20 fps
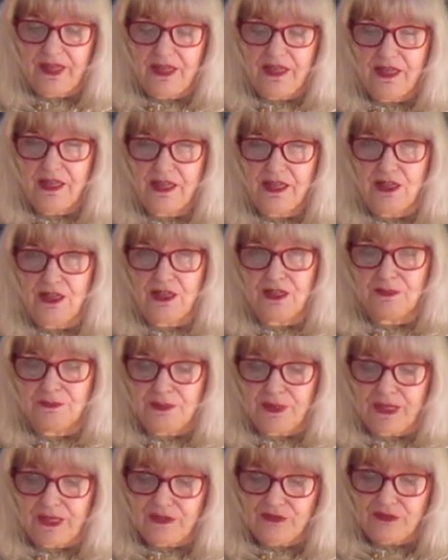in long
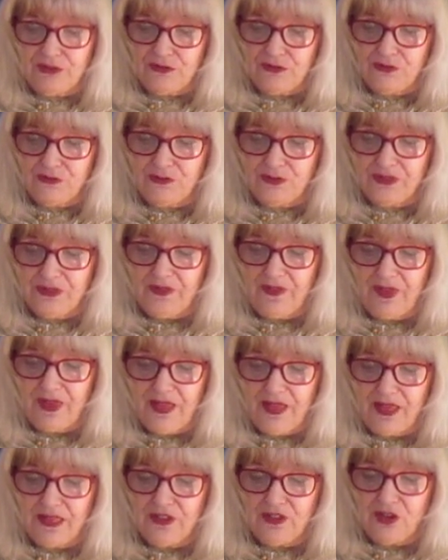black robes
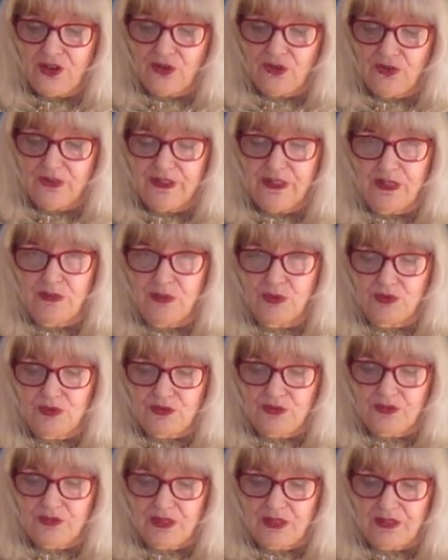and holding a wooden
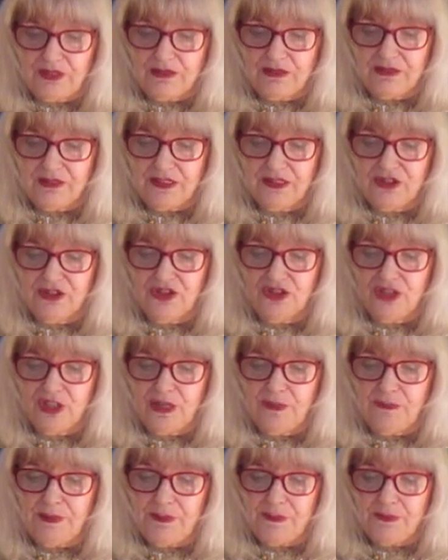cross and
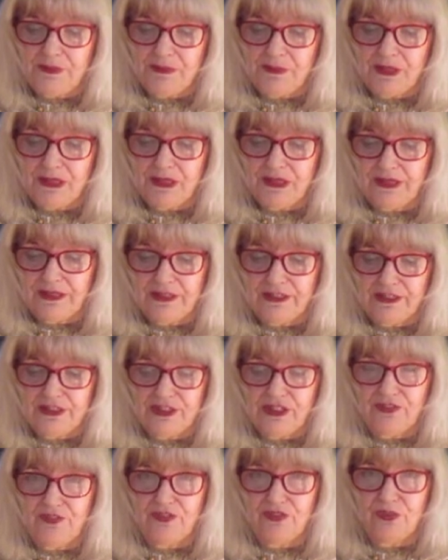sharp implement like a
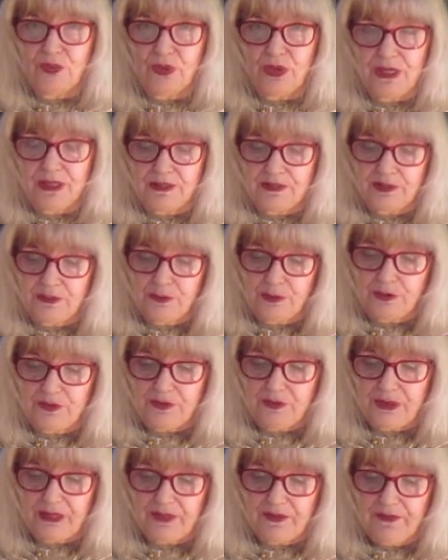knife wielded above
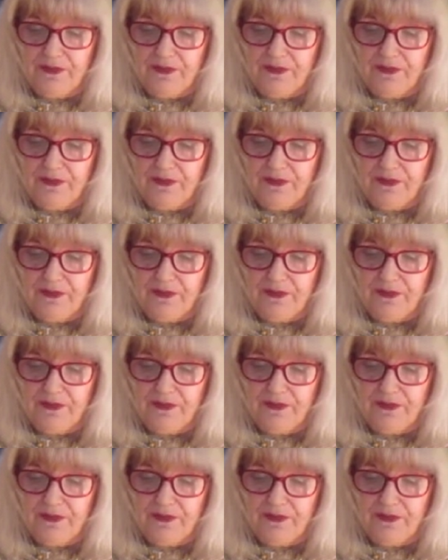me.